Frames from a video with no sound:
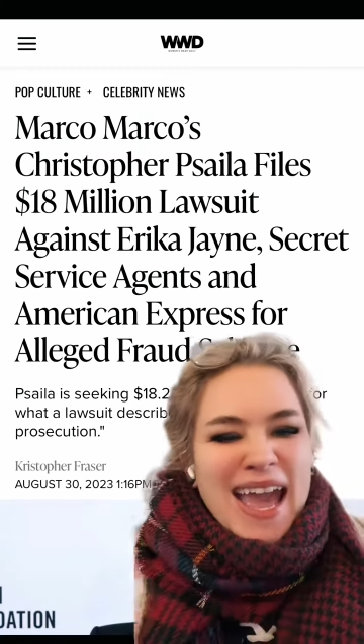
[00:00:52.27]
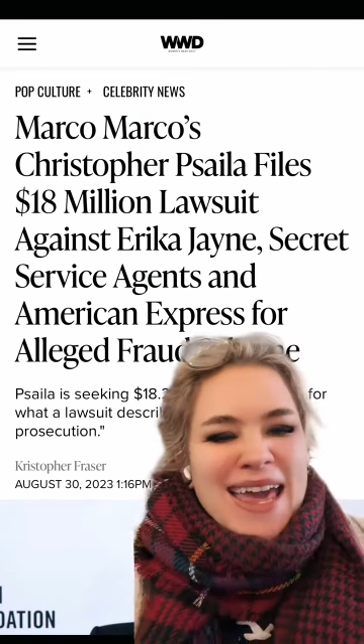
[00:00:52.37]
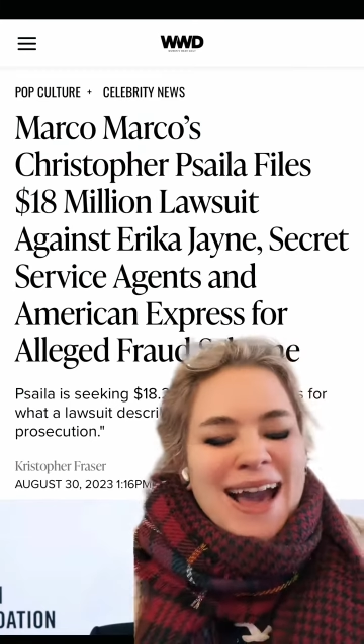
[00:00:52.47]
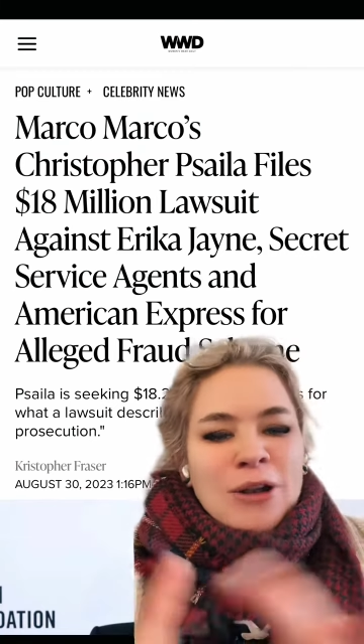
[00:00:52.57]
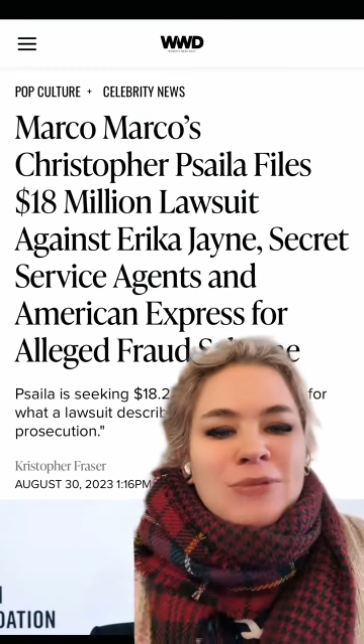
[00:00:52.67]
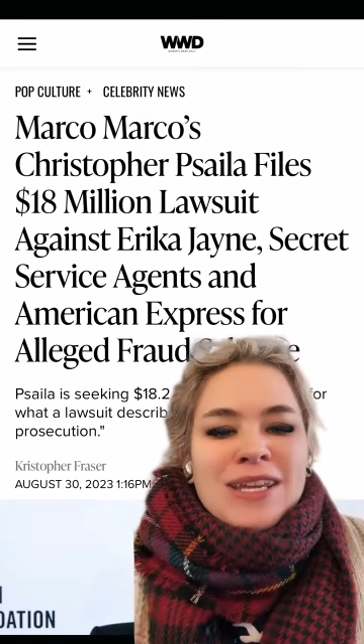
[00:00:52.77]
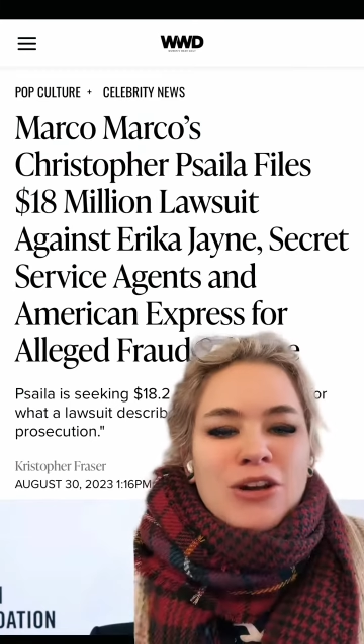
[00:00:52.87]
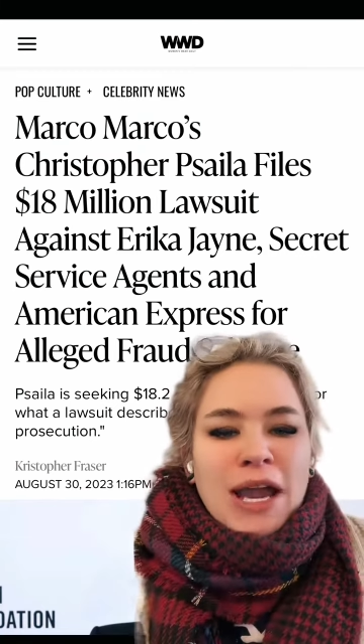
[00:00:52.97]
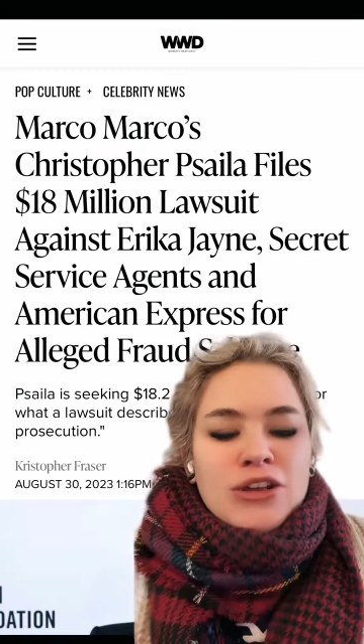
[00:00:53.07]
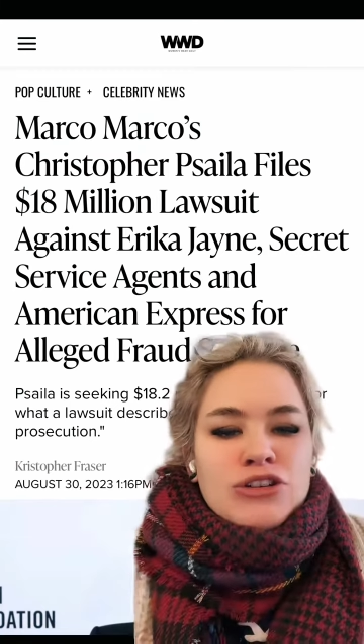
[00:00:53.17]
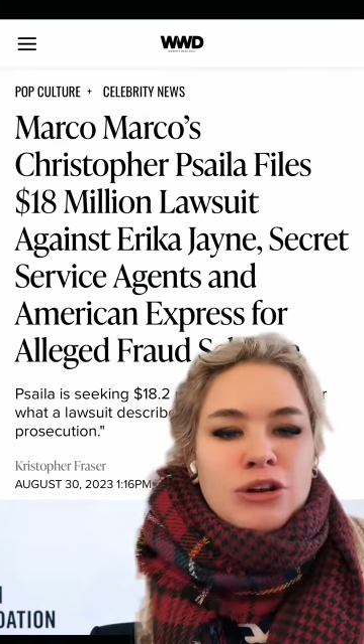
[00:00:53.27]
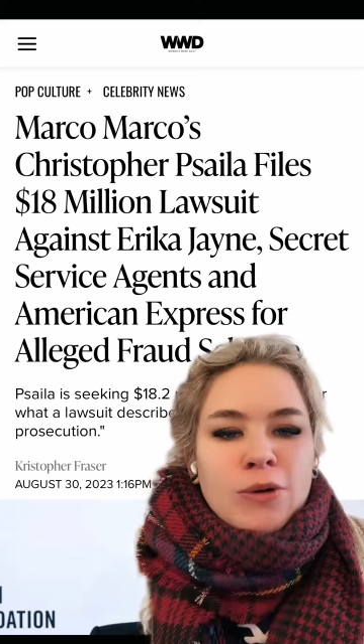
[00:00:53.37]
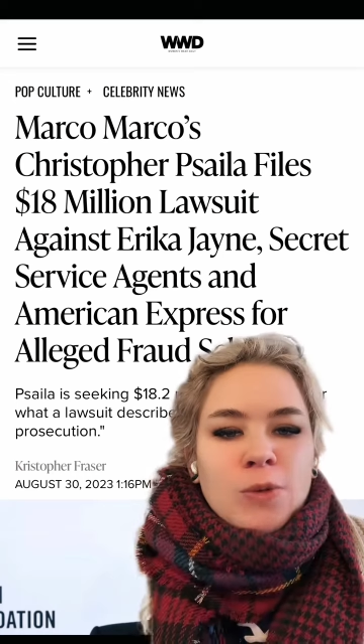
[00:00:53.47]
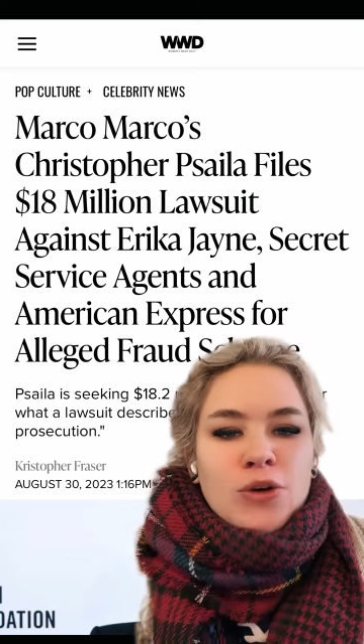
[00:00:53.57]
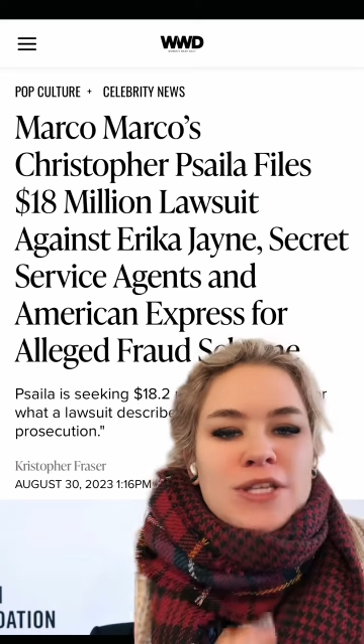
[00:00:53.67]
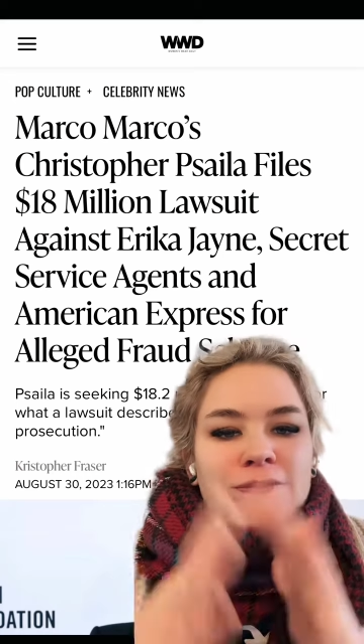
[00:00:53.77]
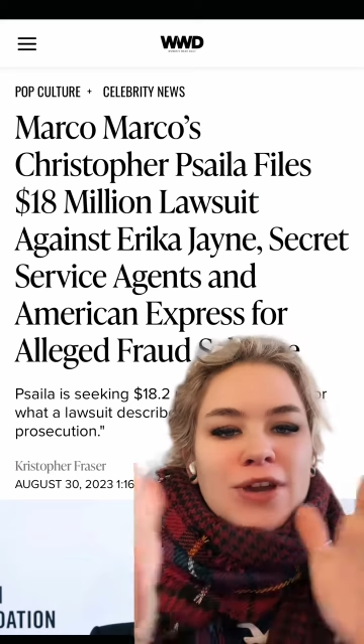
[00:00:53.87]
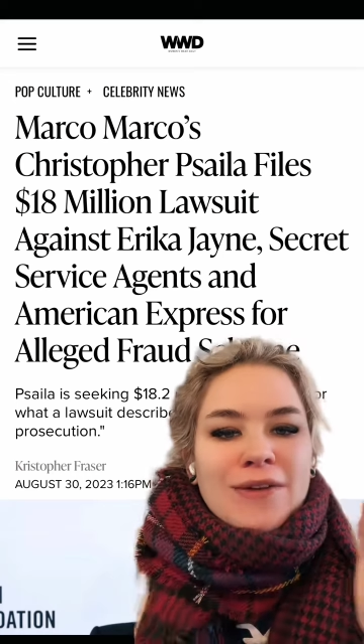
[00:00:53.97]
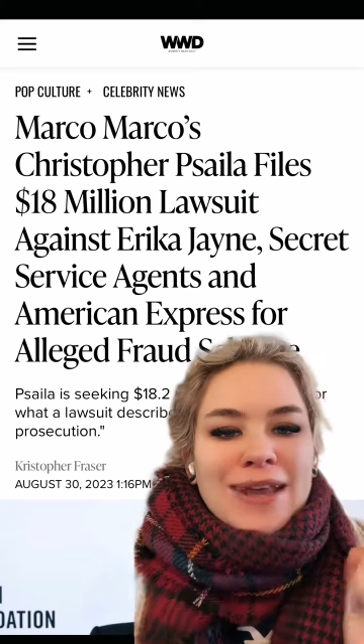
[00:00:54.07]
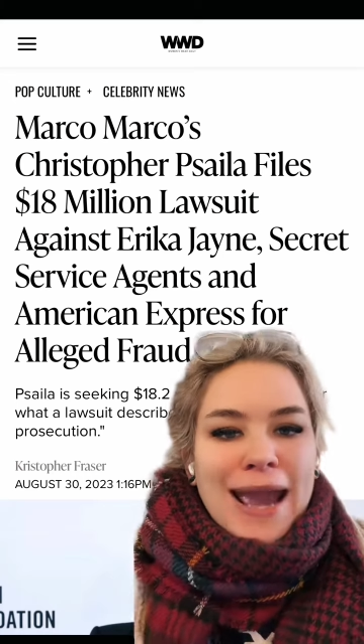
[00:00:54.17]
And I don't really know how you show remorse if
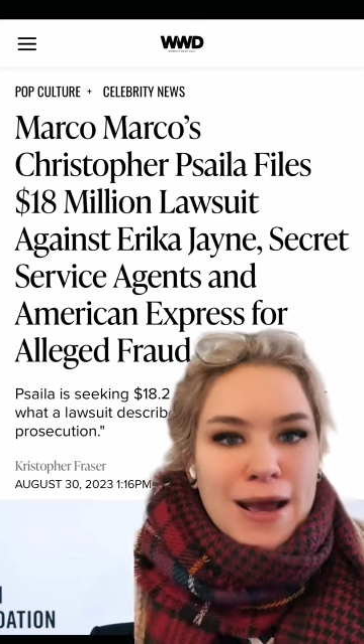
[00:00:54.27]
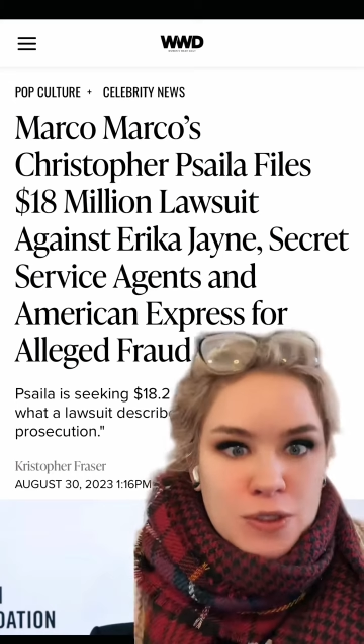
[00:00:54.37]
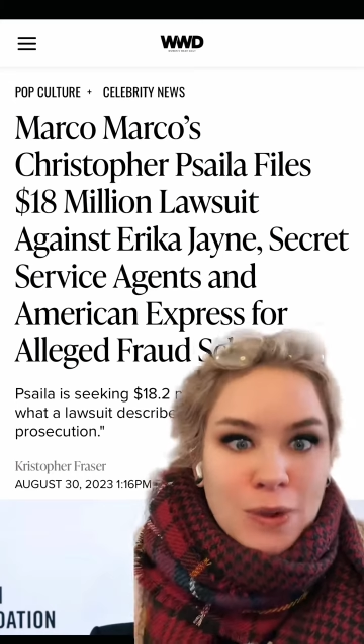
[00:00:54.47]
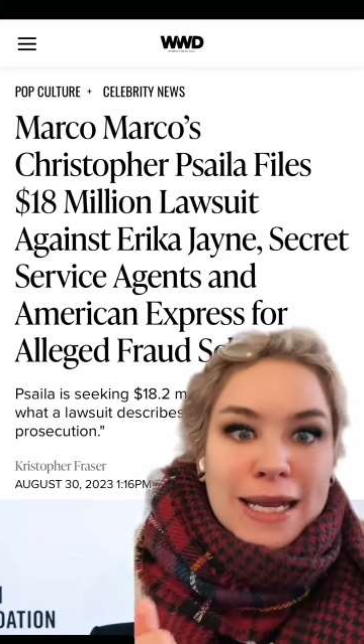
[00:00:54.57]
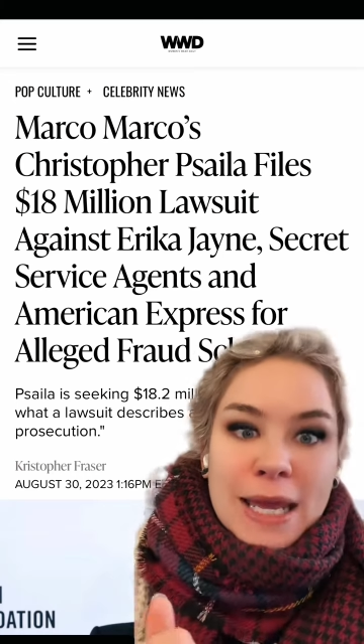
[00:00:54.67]
you have to ask what